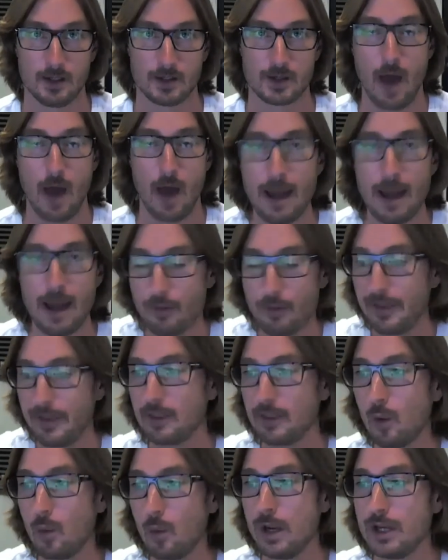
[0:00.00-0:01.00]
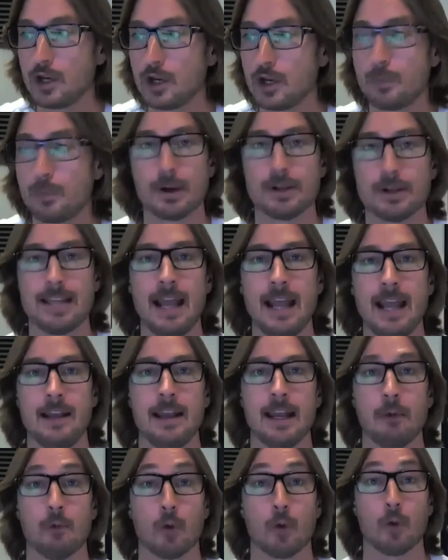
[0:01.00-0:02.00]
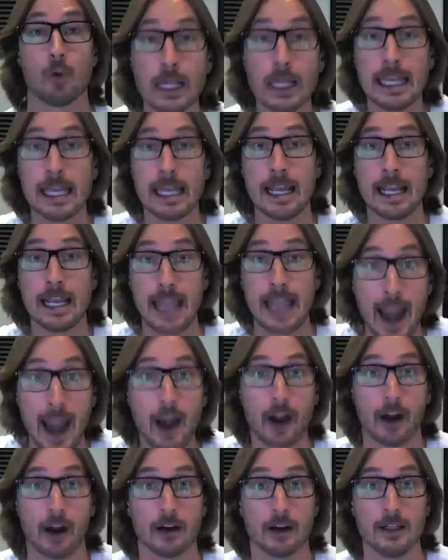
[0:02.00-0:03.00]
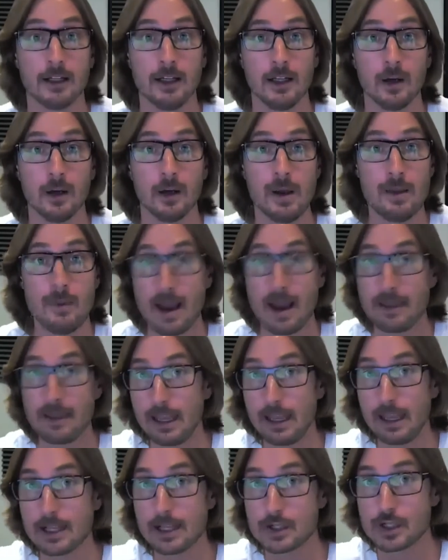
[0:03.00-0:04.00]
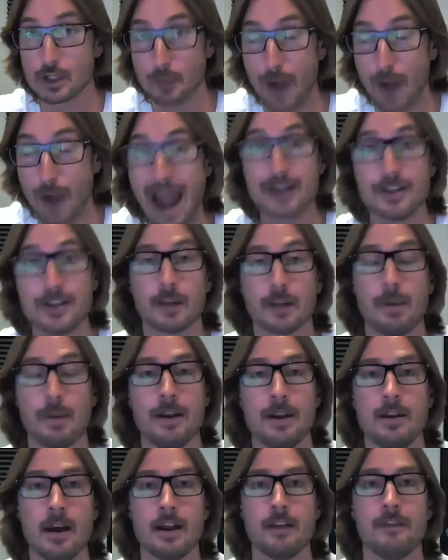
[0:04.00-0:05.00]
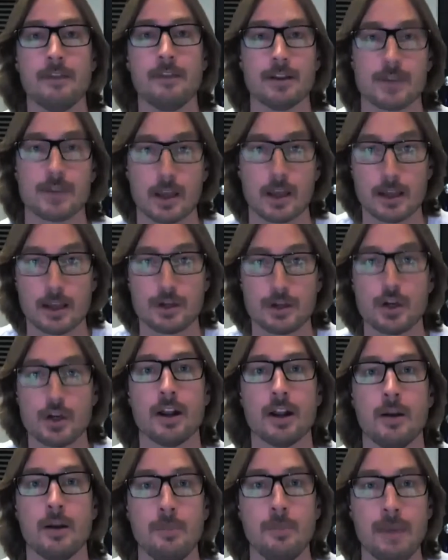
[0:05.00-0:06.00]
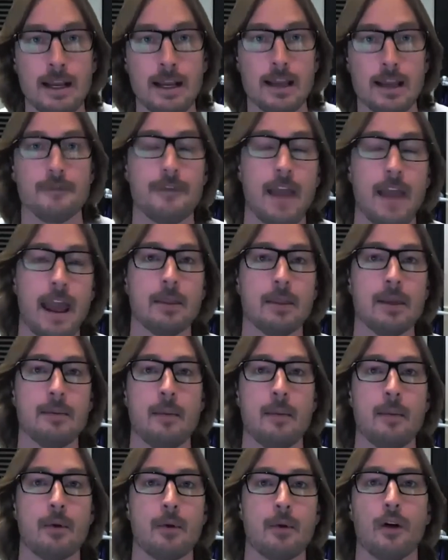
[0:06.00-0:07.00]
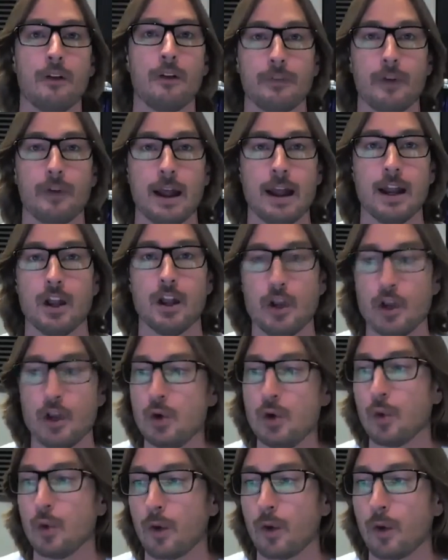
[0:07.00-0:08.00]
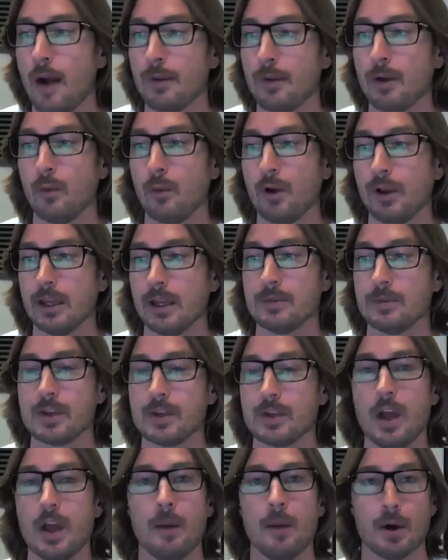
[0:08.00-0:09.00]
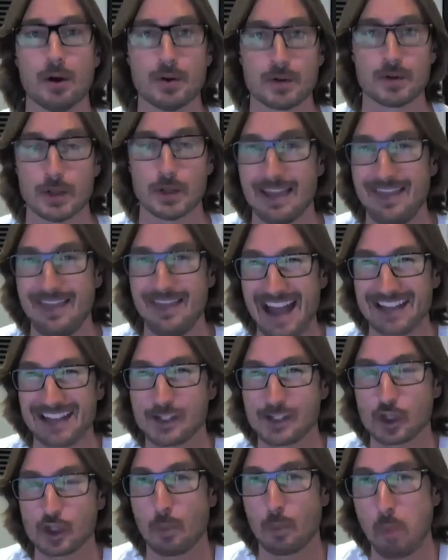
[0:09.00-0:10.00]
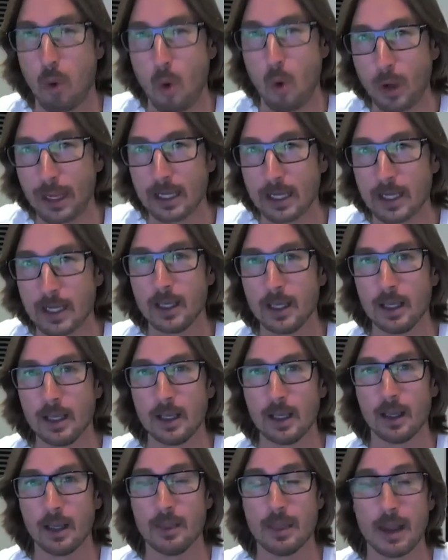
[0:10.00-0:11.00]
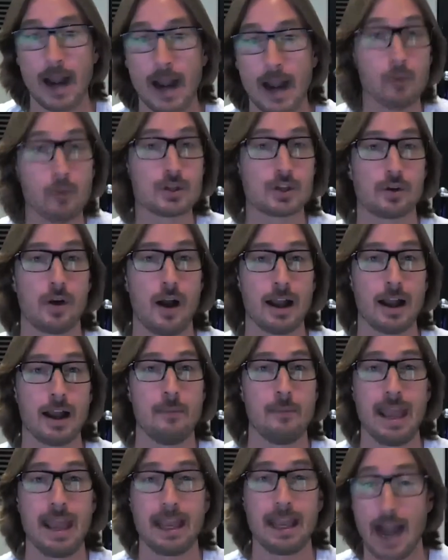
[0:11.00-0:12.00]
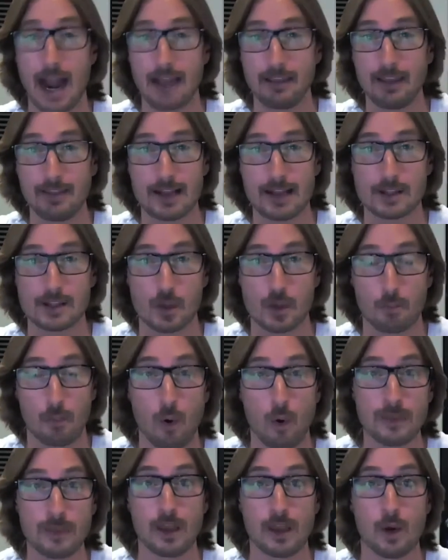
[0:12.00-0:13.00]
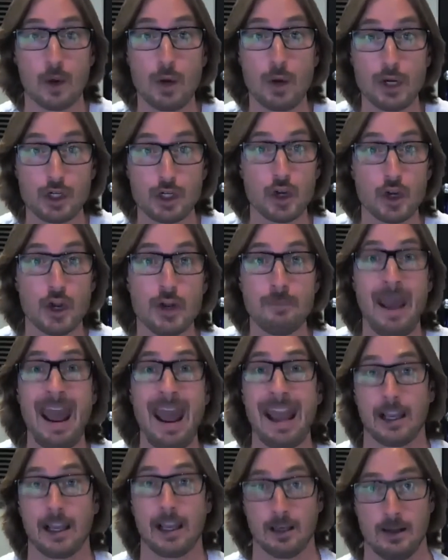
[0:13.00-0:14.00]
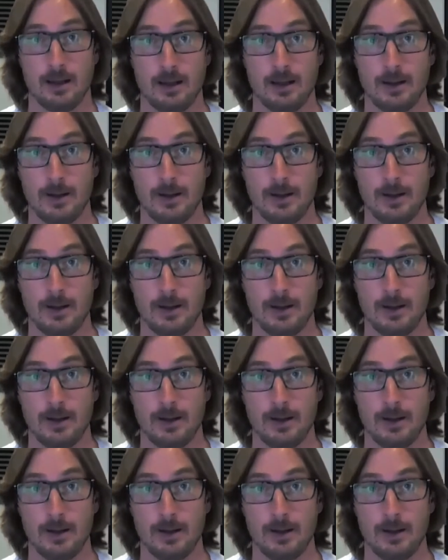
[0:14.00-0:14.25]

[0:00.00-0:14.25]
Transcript: So I don't think that we should pretend to really care. We might think it's tragic, but none of us, unless you're an immediate family member or friend, knew Robin Williams personally. And that's the point that I was trying to make, and I think that's the point that we should make.